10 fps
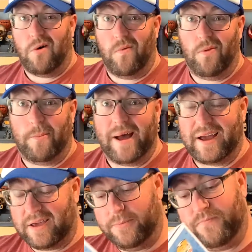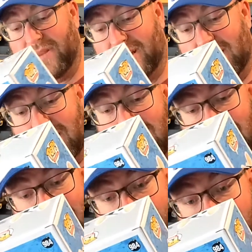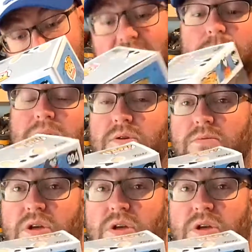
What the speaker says: on the back. It's Danger Mouse,